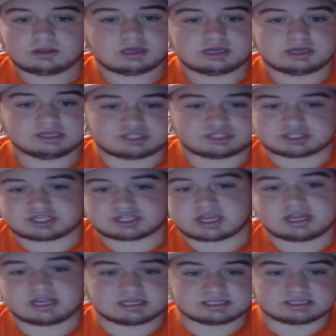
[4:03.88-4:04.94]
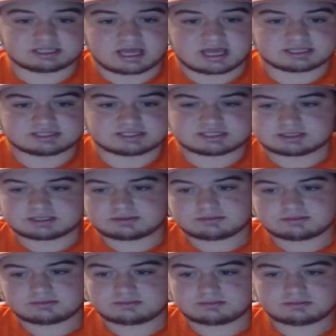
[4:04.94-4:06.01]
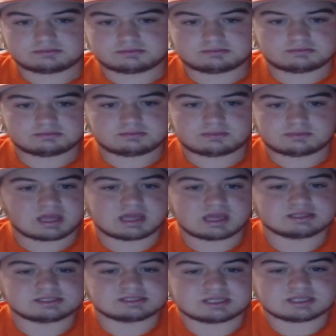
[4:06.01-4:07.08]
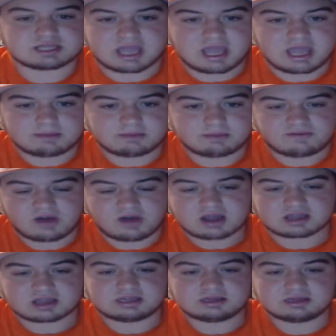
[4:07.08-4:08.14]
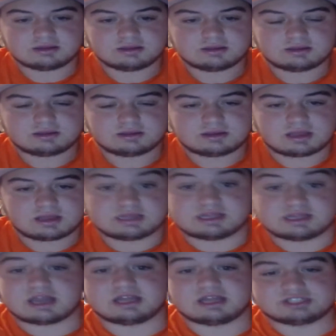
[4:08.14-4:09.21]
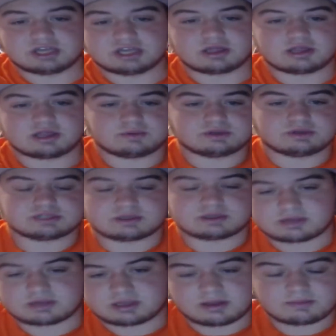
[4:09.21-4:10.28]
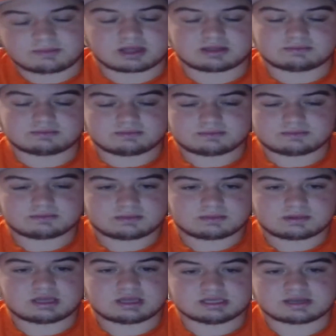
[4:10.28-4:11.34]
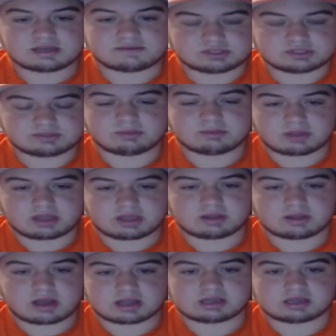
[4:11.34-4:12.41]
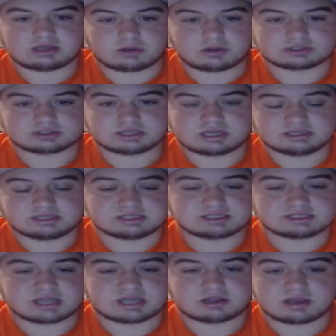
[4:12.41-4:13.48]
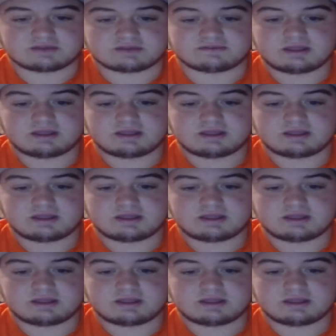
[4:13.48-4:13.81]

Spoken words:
just getting his legs into the game of hockey in the NHL anyways. I mean, he's obviously been playing hockey his entire life.